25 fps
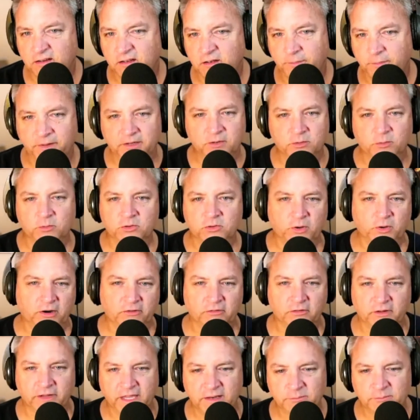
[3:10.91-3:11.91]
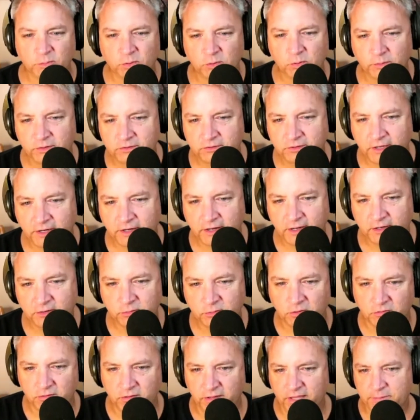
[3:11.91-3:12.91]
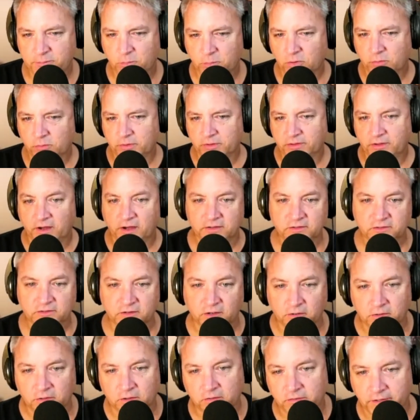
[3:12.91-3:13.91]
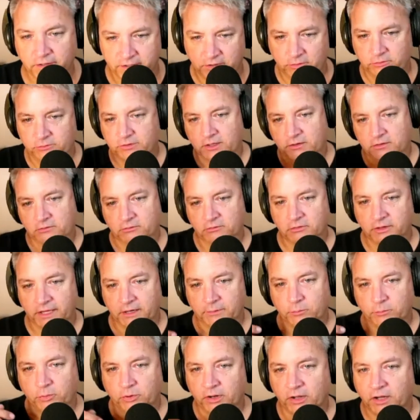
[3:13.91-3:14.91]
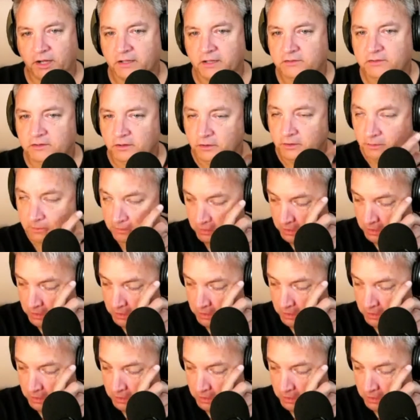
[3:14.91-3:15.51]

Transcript: I mean, do I relate more with Jedi? Do I relate more with Han Solo? Like you said, you related more to Han Solo.